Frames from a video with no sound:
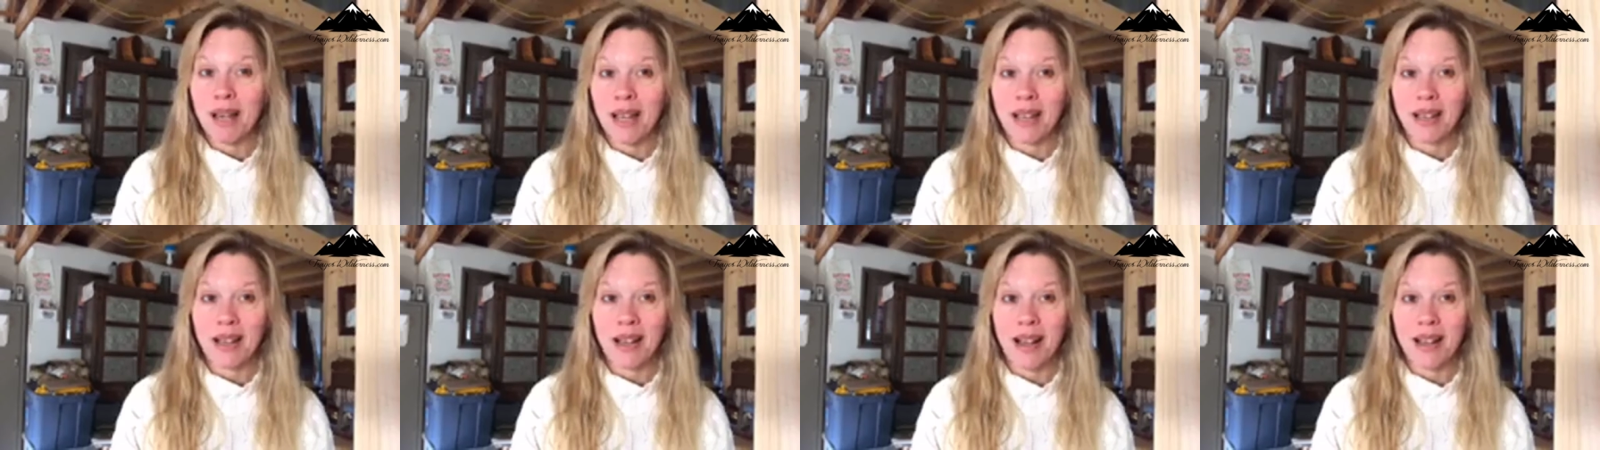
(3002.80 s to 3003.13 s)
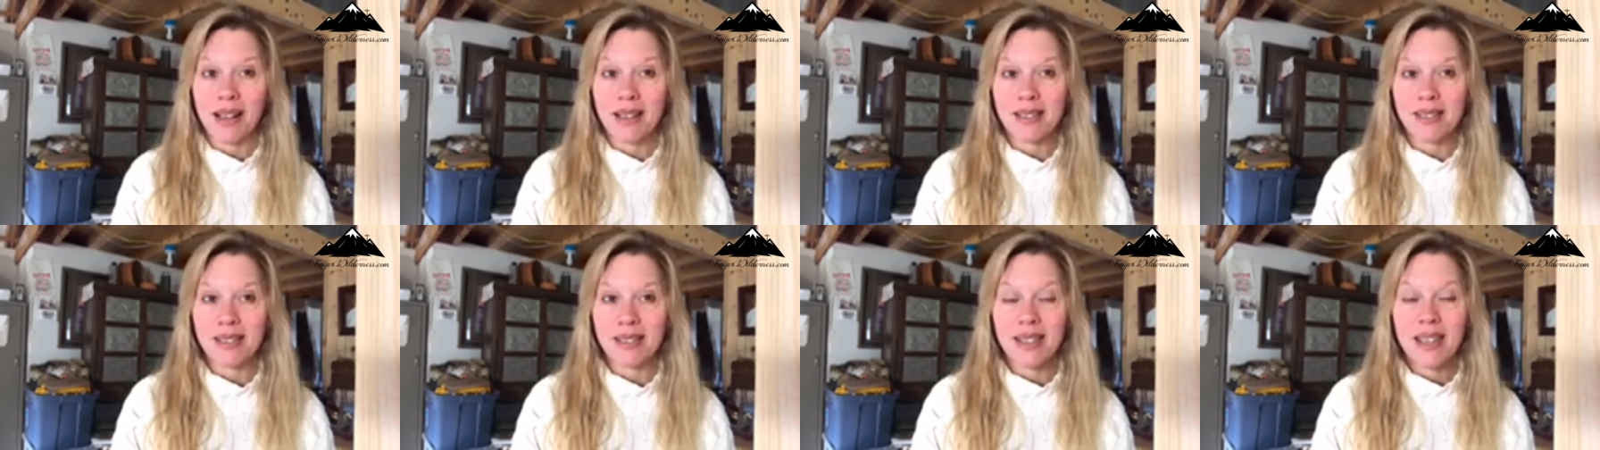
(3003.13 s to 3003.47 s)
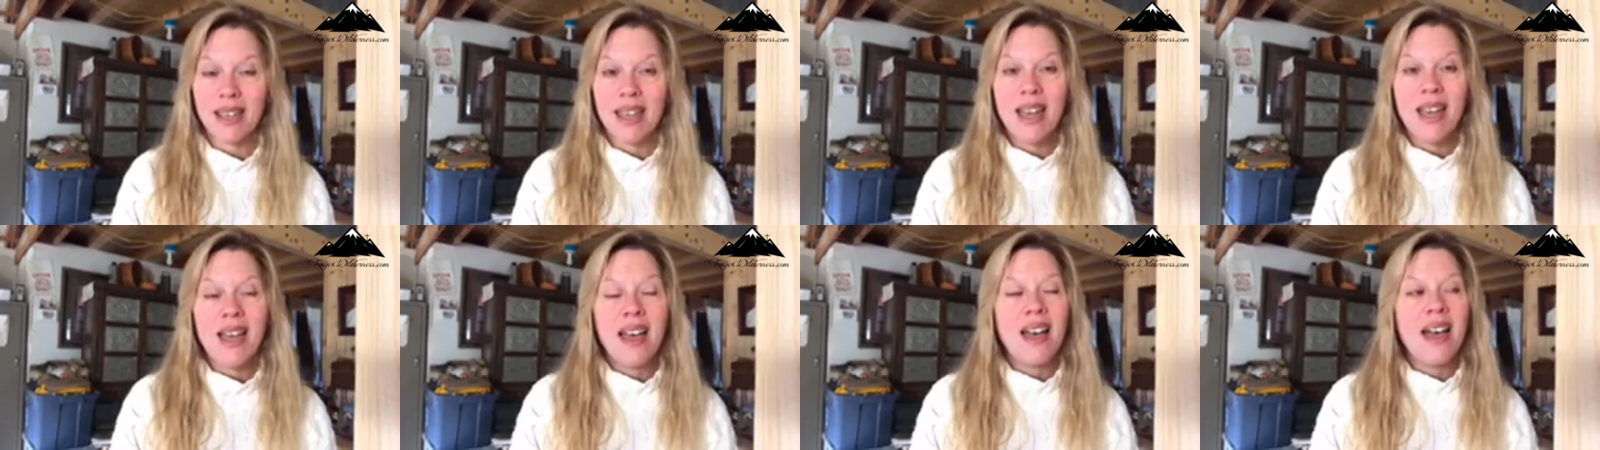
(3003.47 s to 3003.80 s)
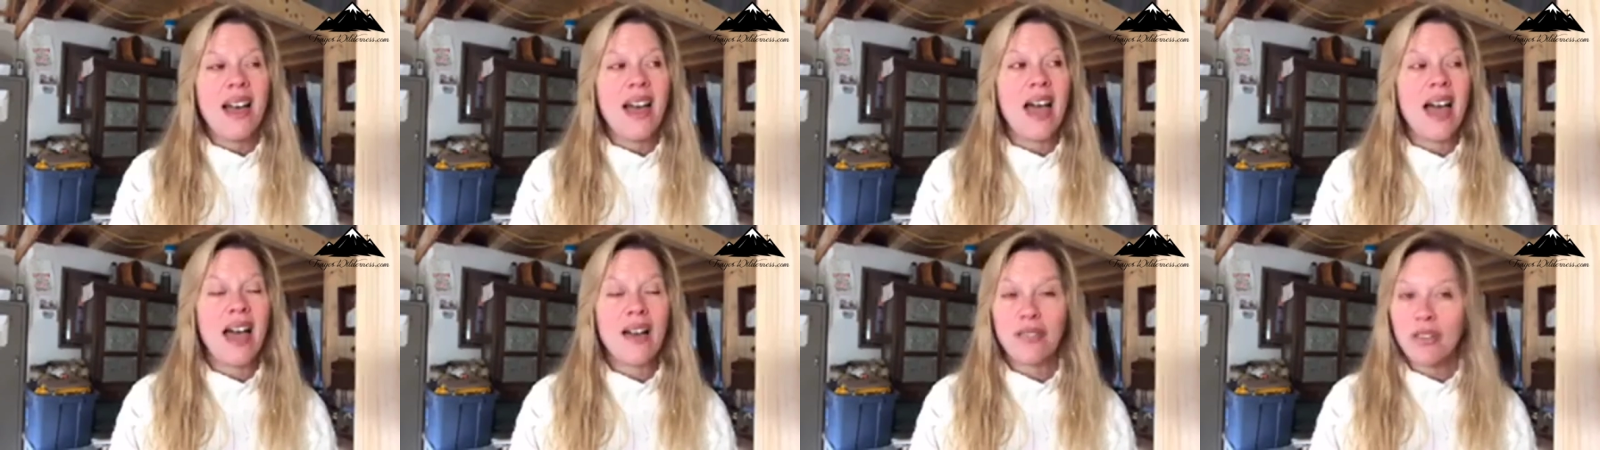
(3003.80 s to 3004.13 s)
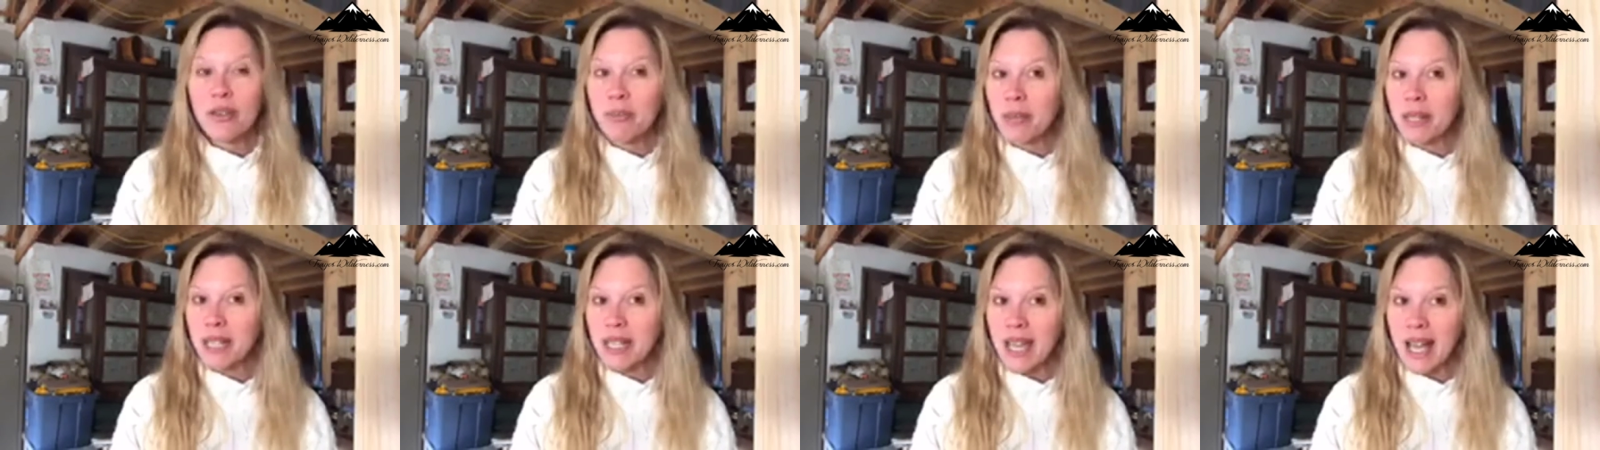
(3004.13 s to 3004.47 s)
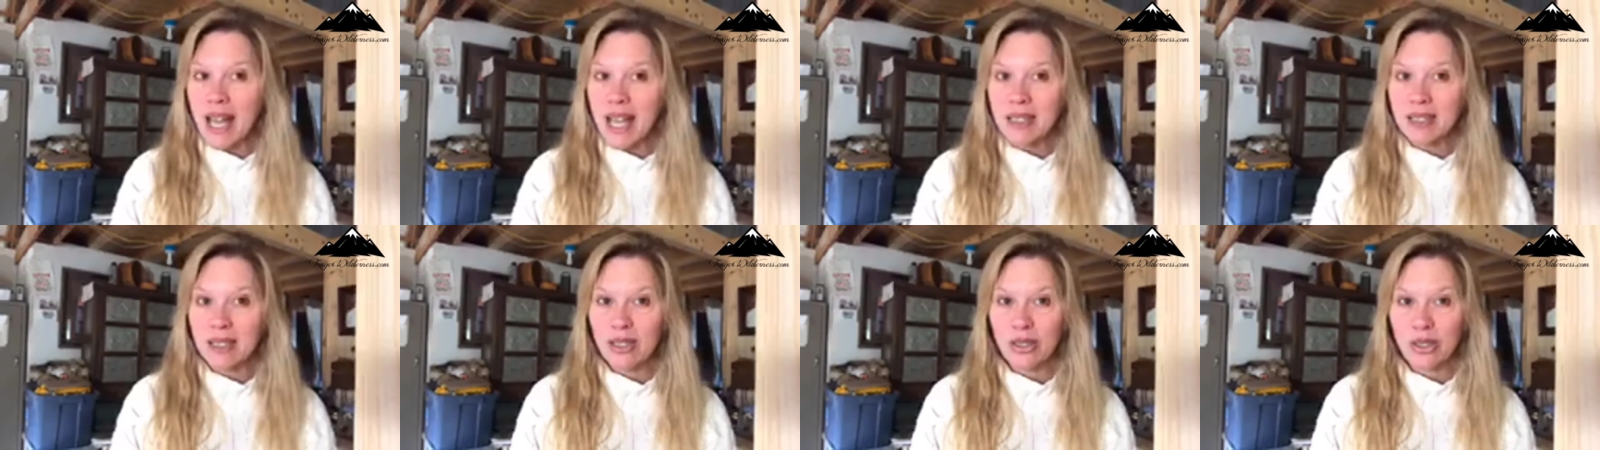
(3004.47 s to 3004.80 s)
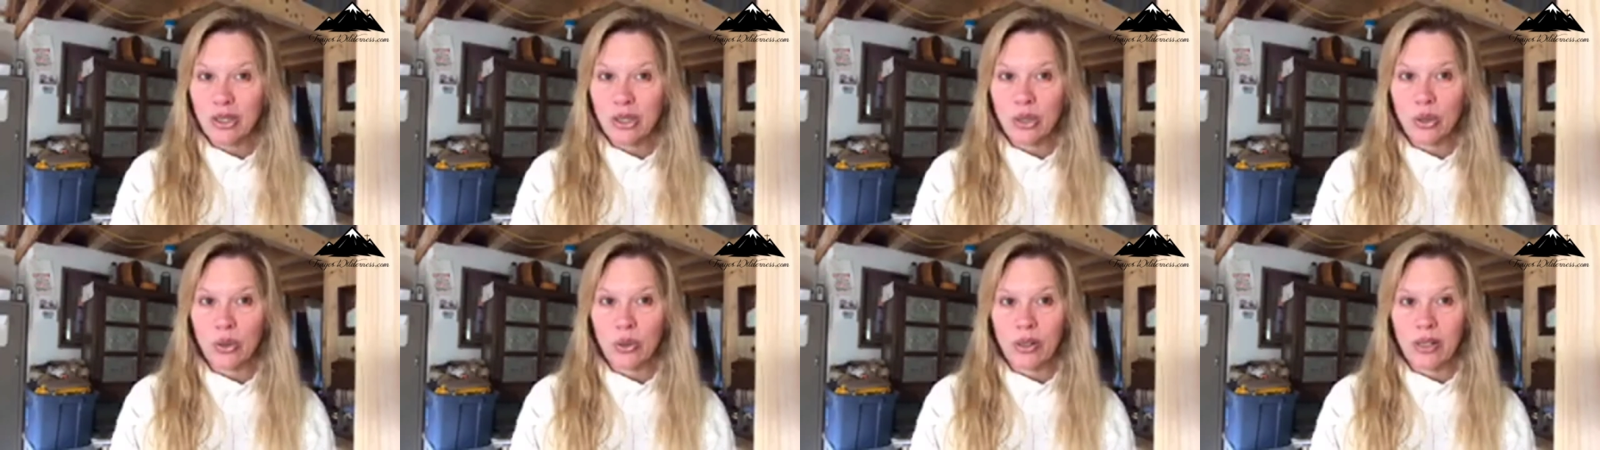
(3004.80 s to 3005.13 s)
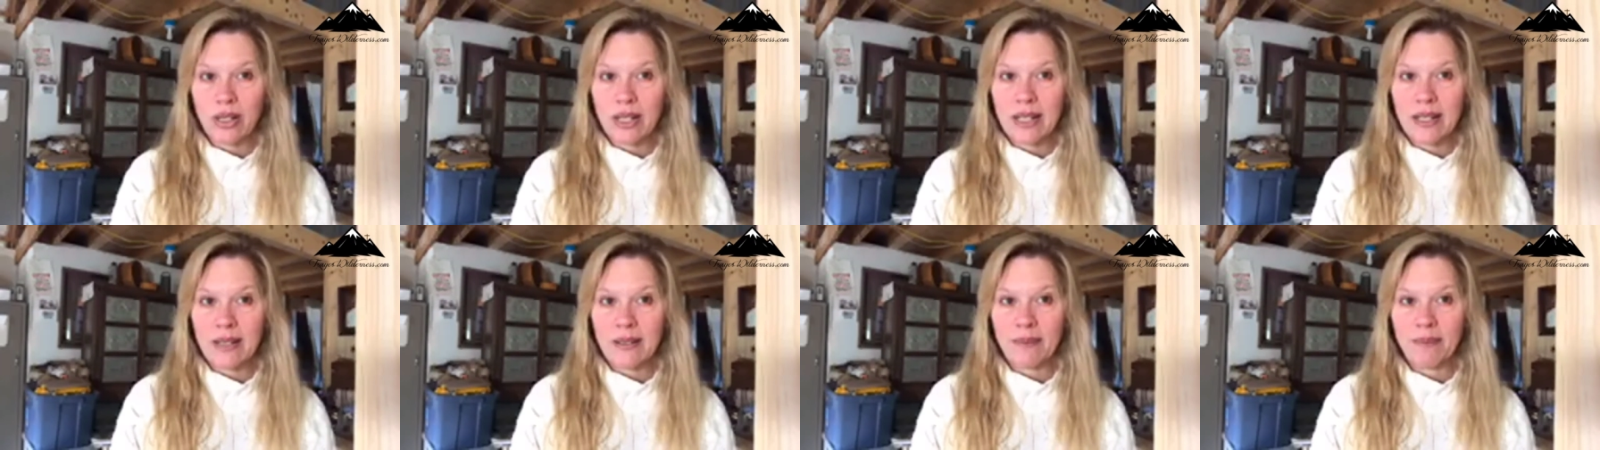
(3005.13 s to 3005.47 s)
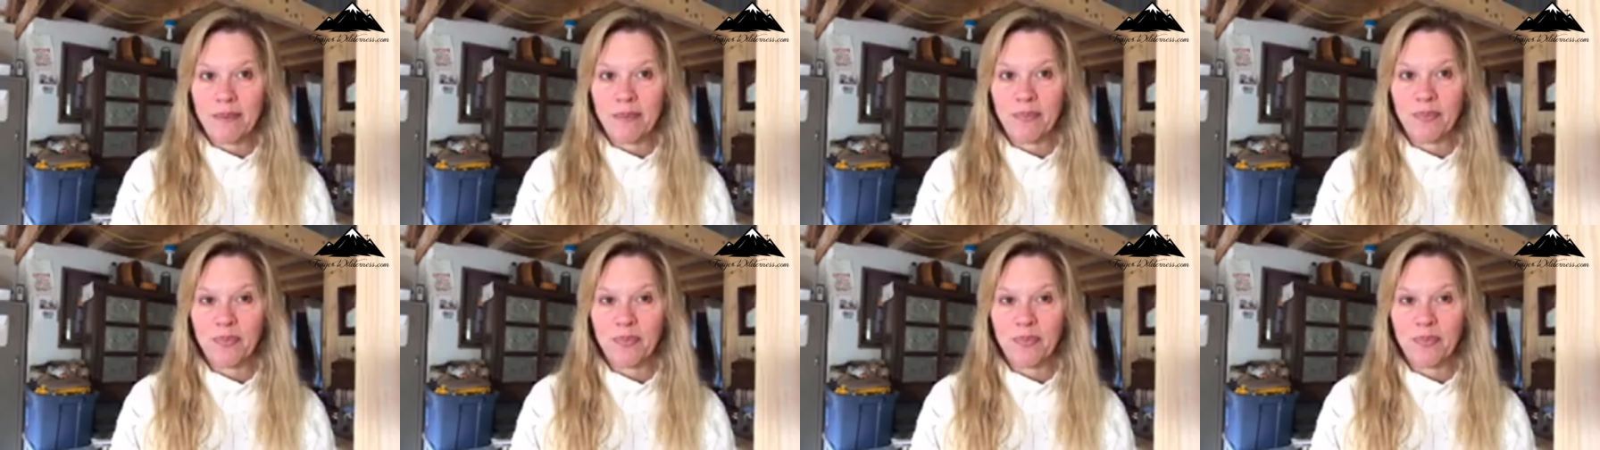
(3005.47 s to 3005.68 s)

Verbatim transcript: in mind, guys. Everybody has a story.